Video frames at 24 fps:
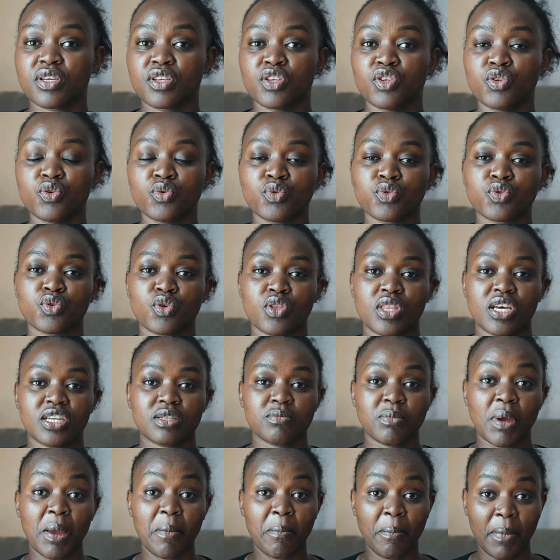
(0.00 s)
new so that
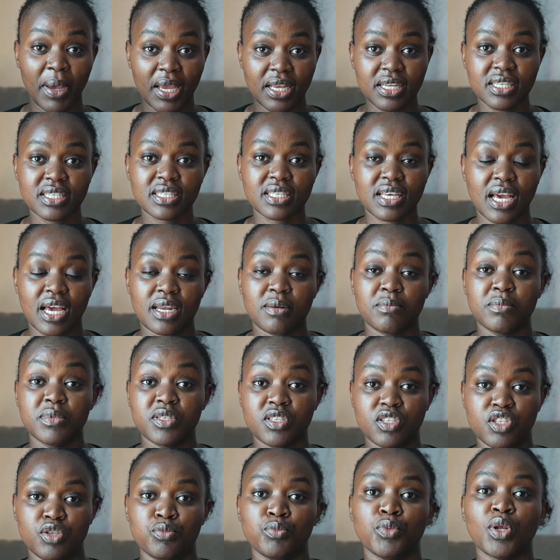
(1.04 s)
my mind can be
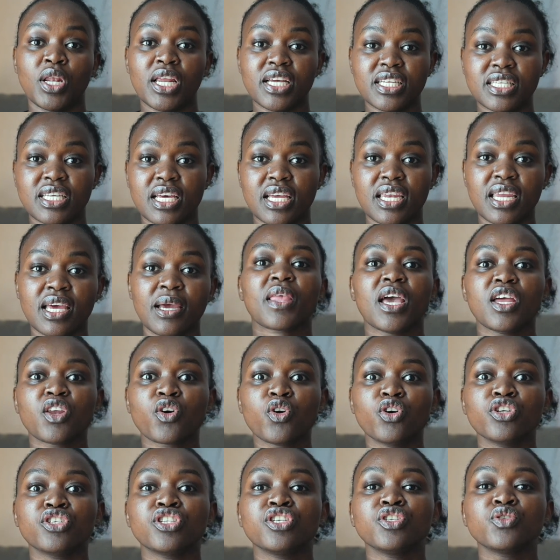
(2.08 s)
stimulated and
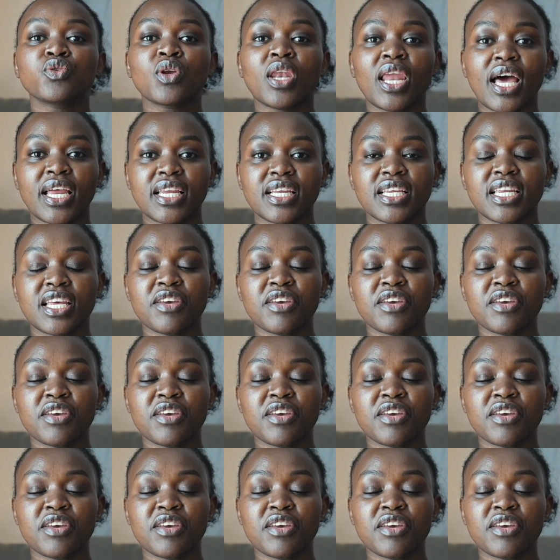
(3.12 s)
continue learning.